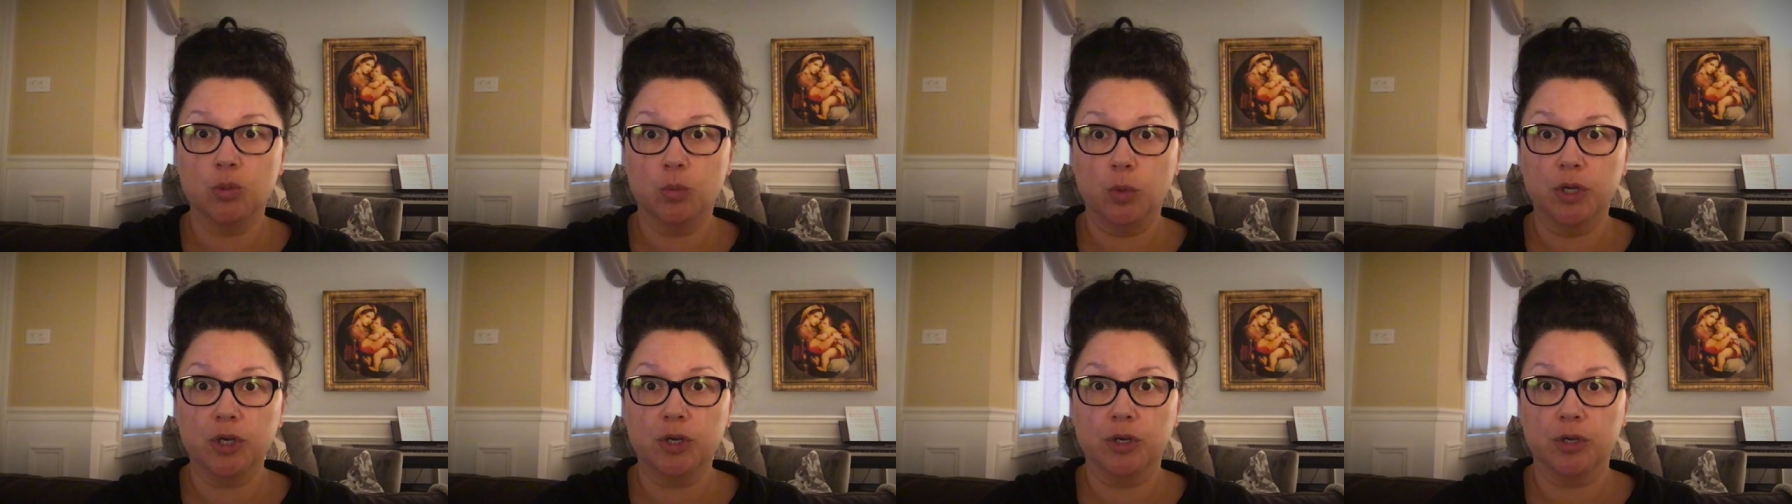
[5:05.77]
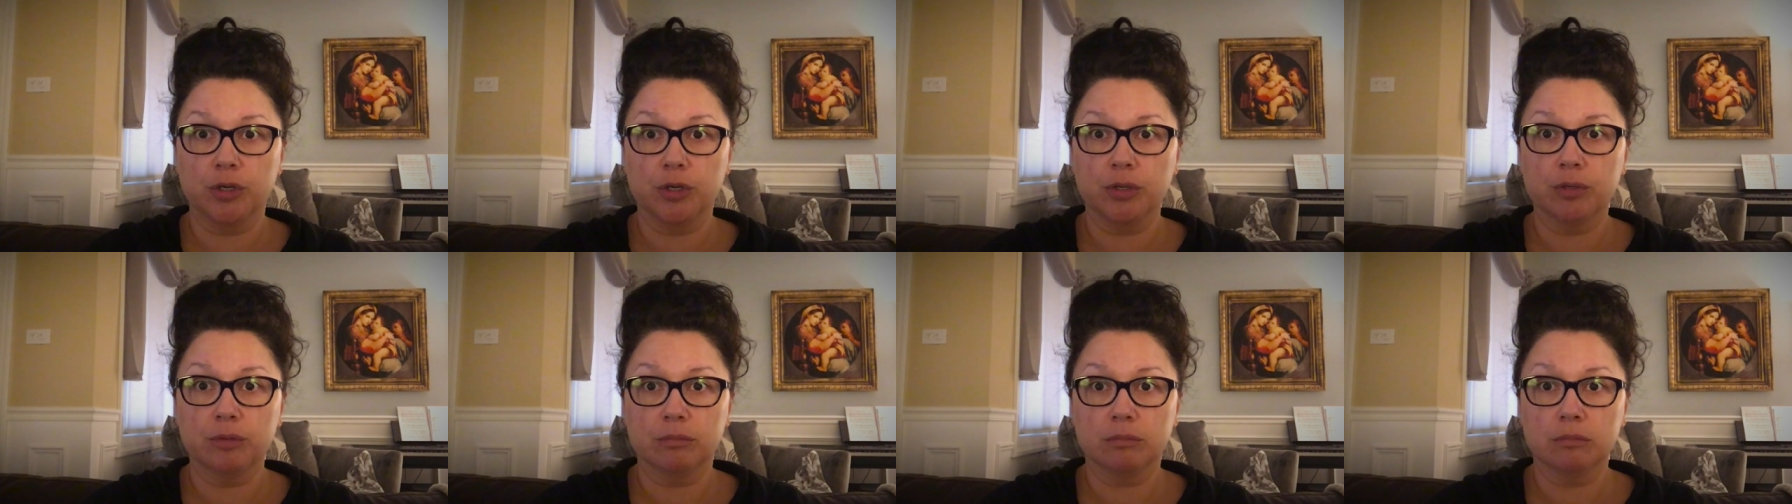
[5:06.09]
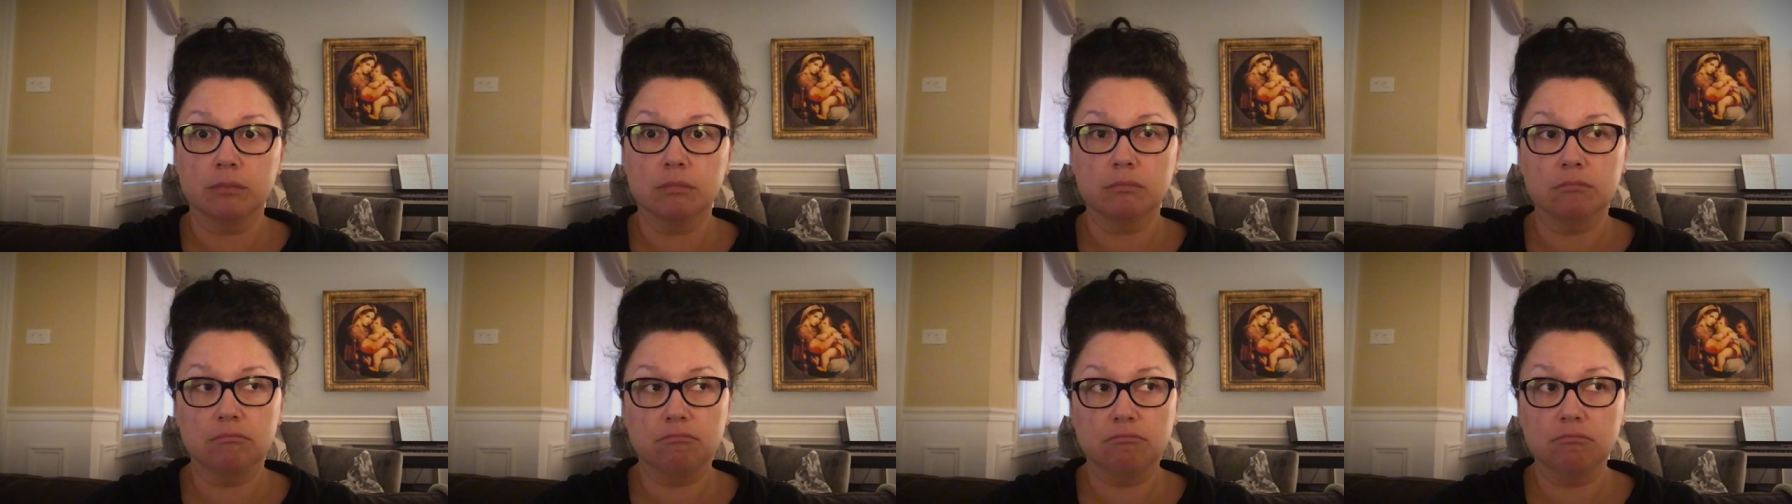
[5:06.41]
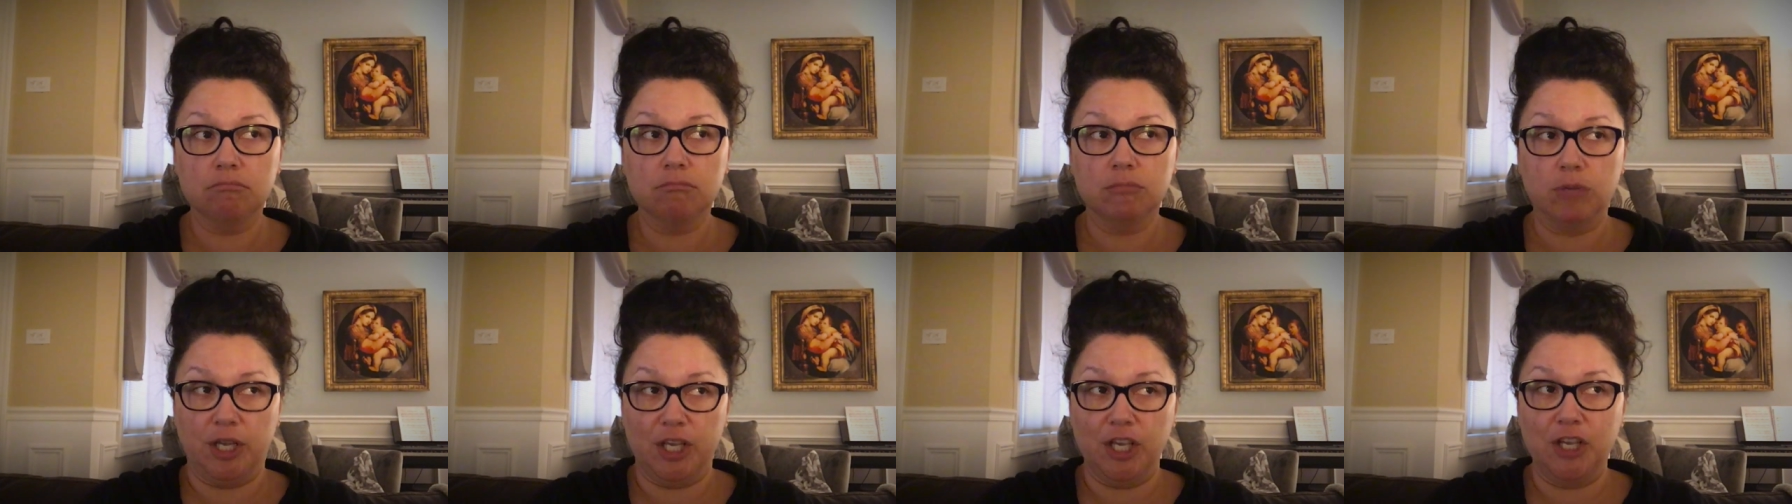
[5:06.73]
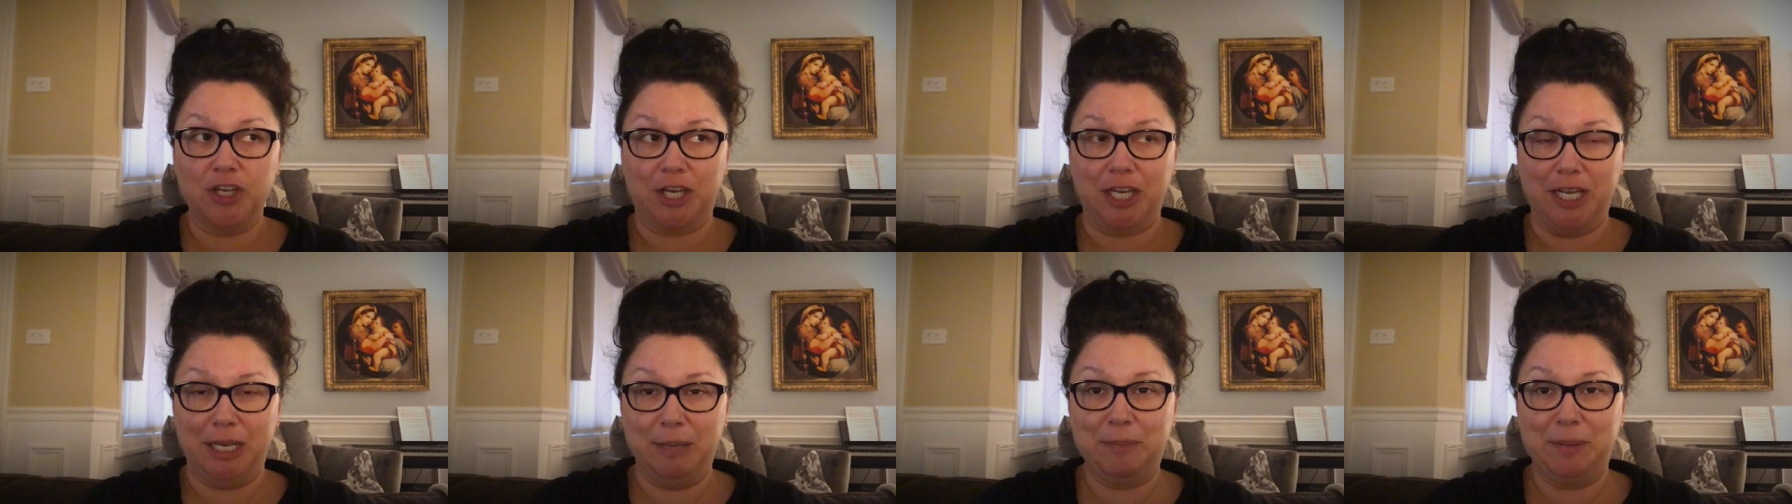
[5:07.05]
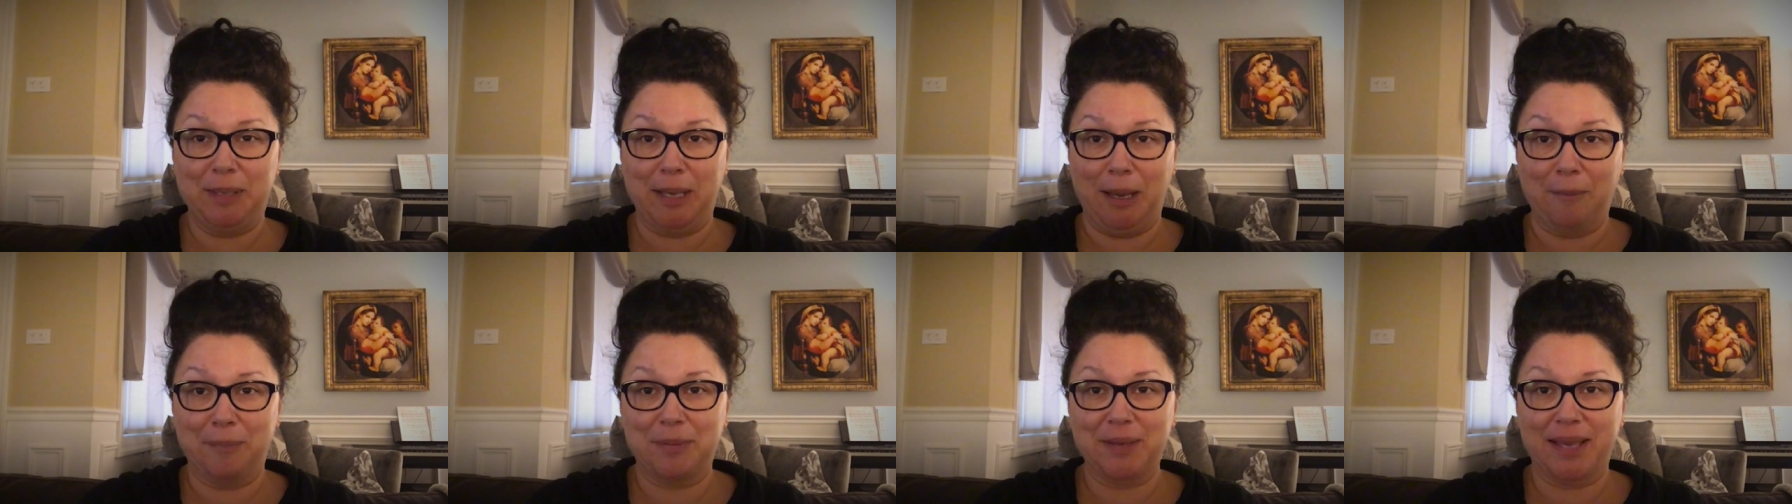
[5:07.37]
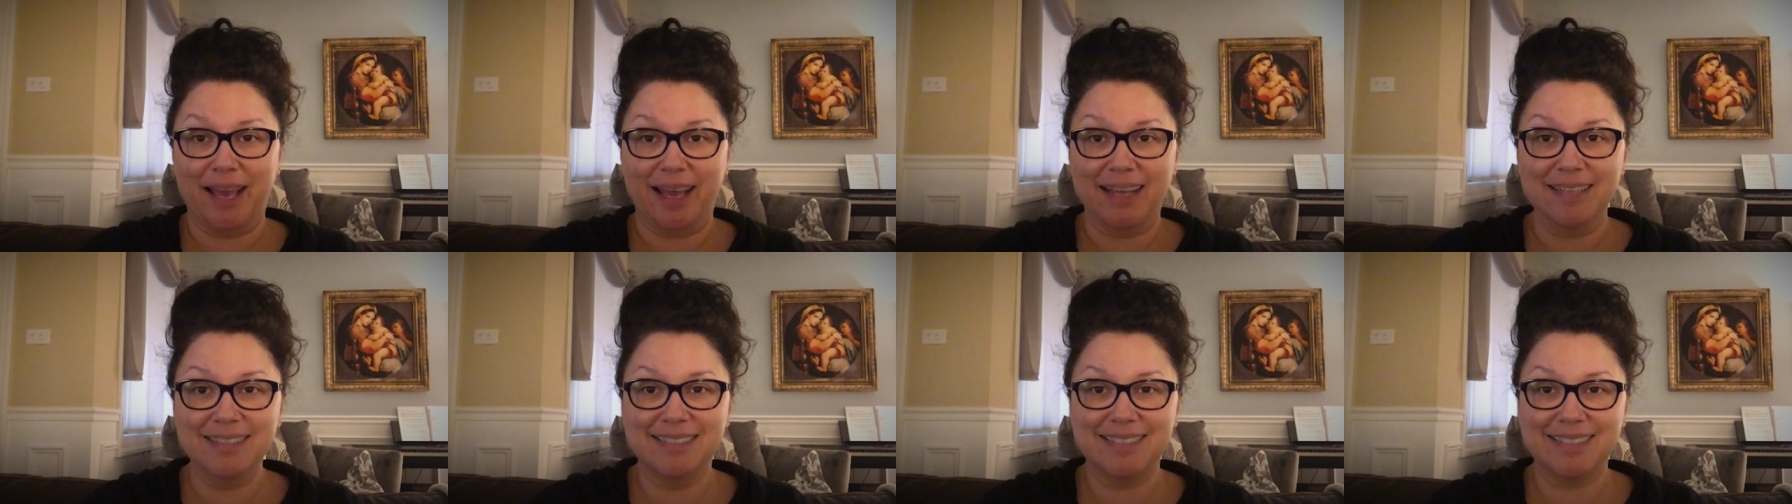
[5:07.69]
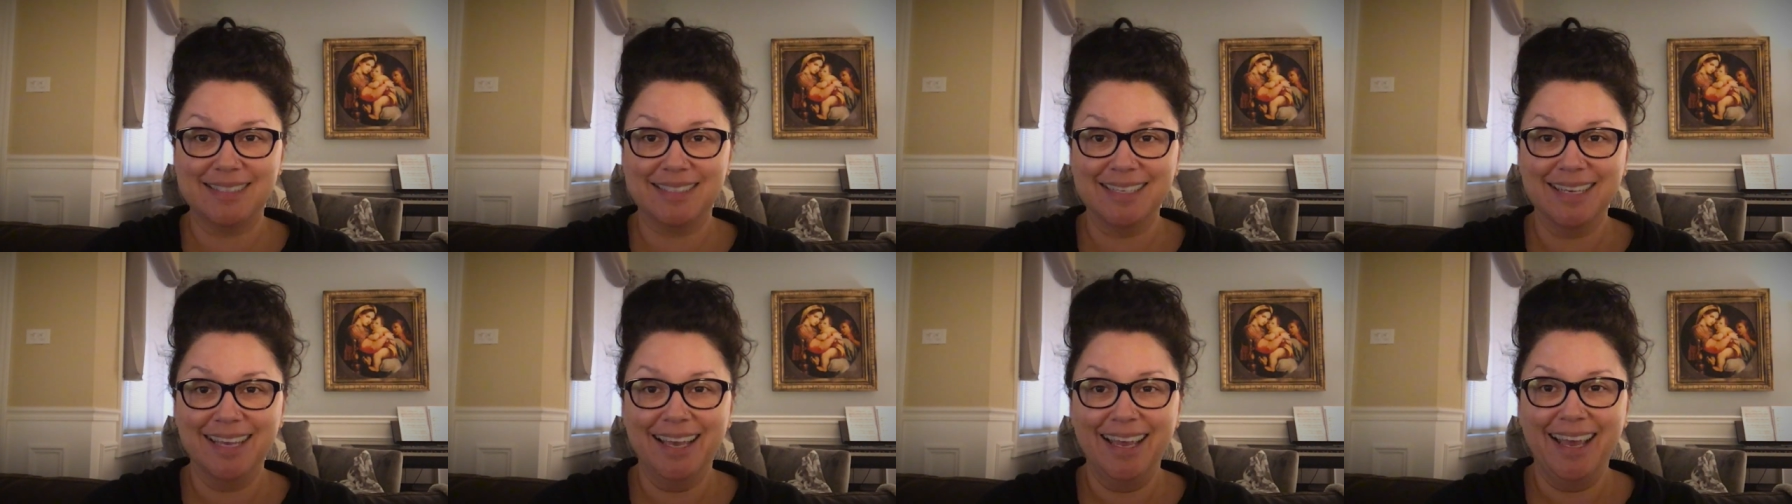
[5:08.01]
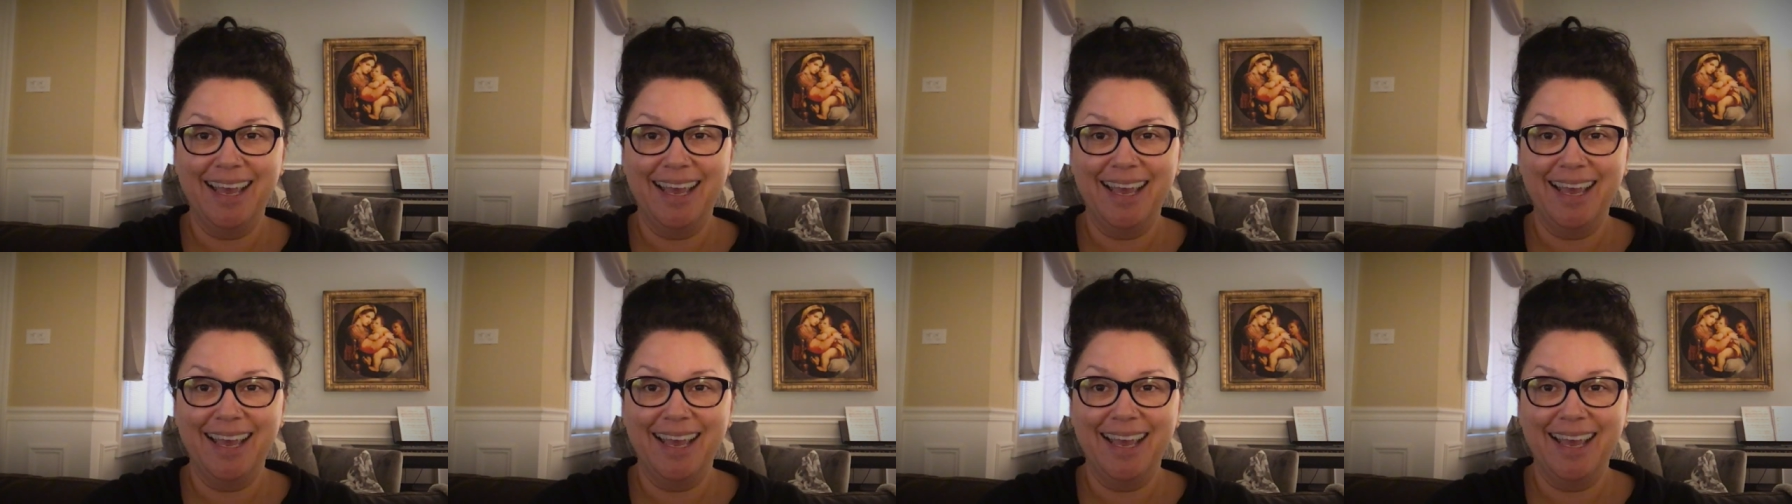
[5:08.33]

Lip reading: wonder what you're going to be up against.